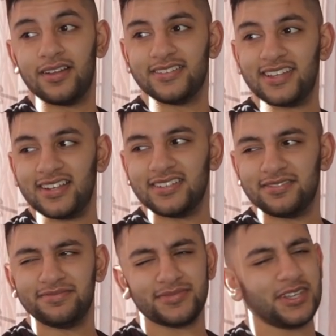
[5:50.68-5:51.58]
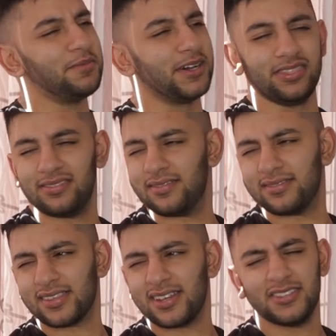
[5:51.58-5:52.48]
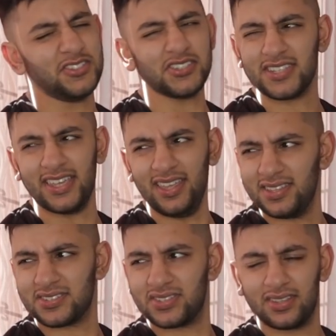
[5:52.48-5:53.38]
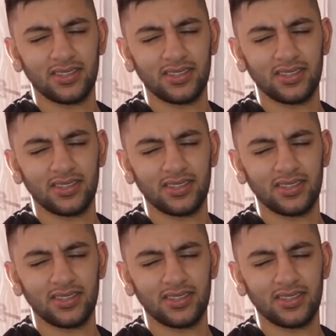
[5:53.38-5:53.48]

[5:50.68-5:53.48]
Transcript: Dad, come on. It's just a kiss.